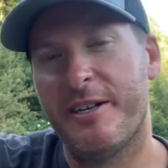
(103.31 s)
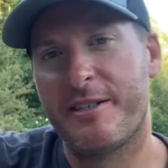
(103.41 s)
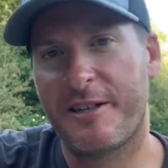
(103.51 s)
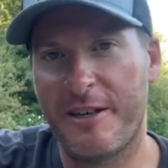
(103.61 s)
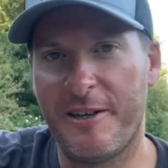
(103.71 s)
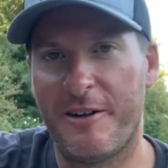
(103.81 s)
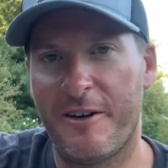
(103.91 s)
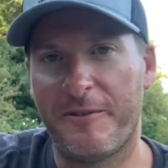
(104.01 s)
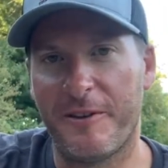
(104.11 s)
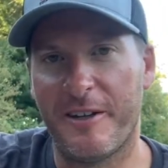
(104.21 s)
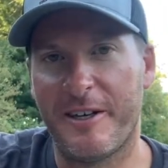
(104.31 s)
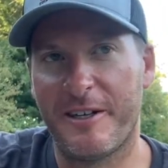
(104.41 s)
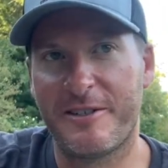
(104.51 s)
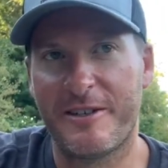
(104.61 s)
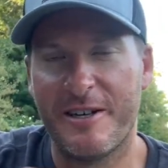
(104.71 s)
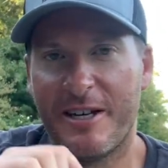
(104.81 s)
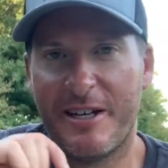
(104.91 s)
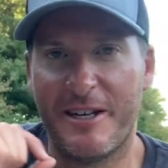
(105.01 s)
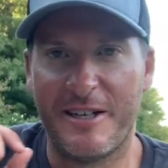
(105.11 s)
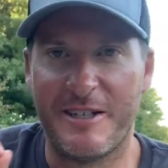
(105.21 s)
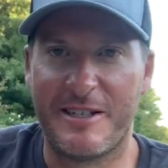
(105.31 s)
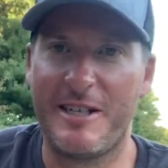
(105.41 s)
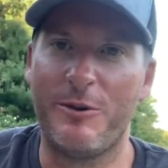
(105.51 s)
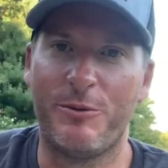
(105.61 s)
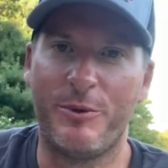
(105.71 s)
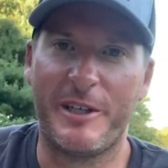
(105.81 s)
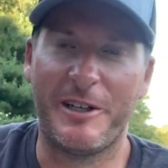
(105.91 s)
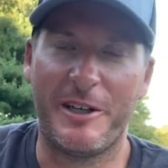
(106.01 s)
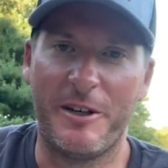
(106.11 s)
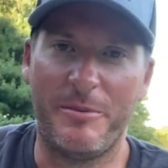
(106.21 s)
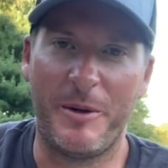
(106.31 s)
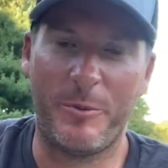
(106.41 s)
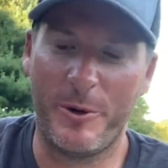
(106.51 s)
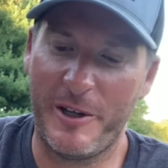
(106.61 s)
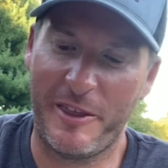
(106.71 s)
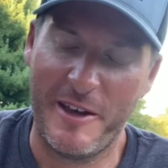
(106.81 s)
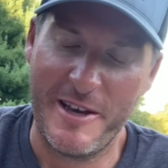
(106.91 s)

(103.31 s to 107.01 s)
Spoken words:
skin it off the legs, and see what we can come up with.